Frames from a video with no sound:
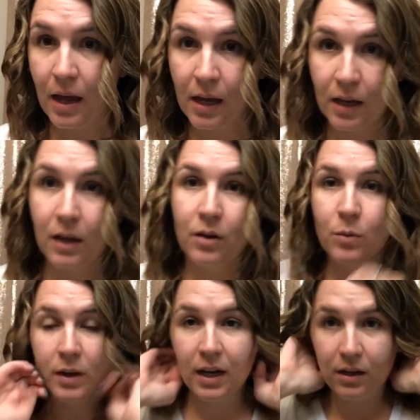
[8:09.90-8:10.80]
And
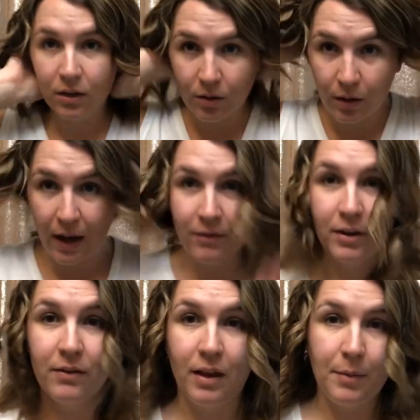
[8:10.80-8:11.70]
what I do after
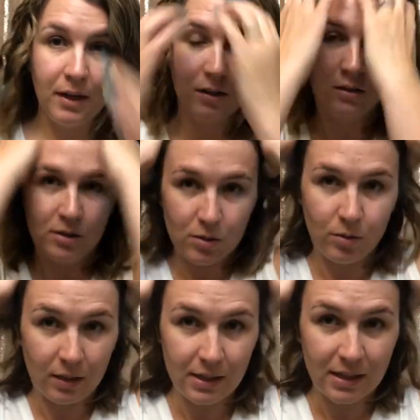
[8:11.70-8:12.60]
I've let my curls
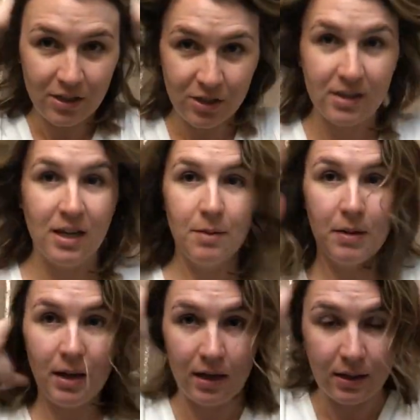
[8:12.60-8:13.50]
cool is I just take
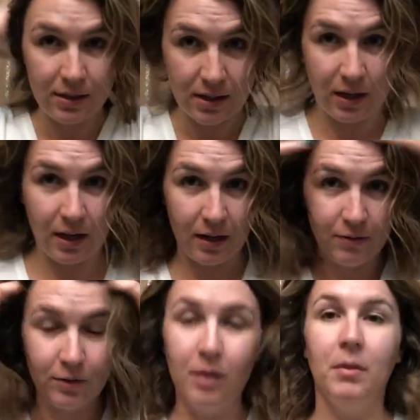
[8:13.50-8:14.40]
my hands and kind
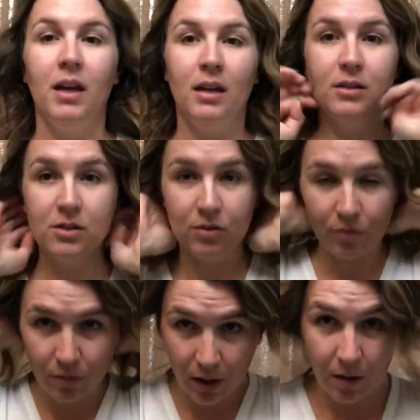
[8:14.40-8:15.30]
of run my hands
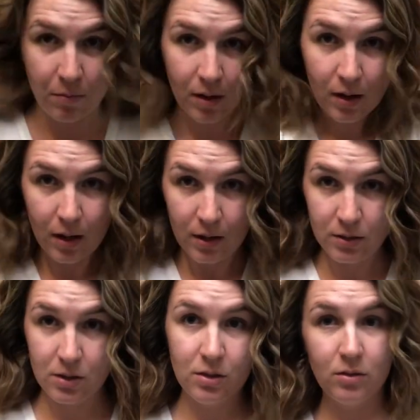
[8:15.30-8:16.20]
through them
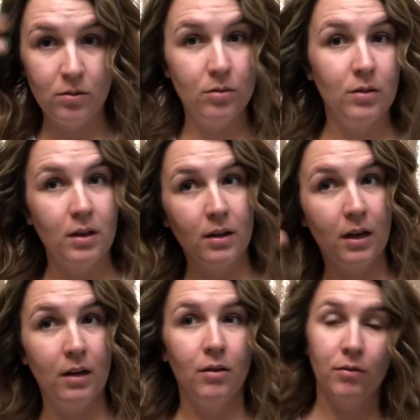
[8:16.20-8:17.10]
to
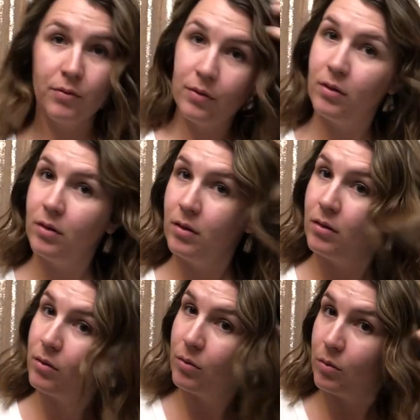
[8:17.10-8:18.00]
kind of
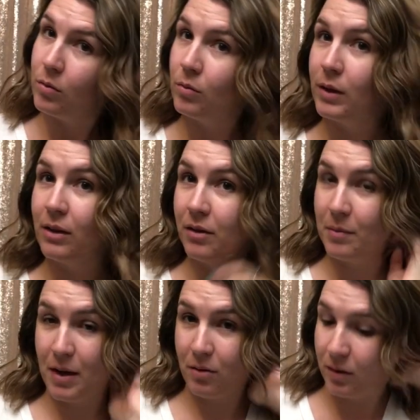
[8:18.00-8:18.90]
wiggle
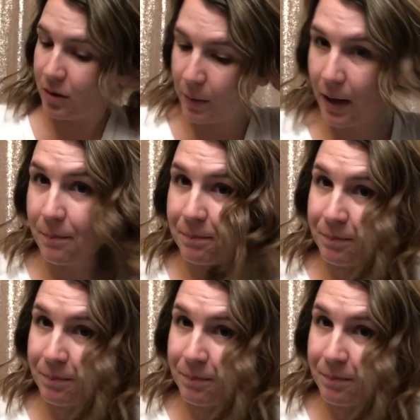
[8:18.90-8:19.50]
them out a little bit.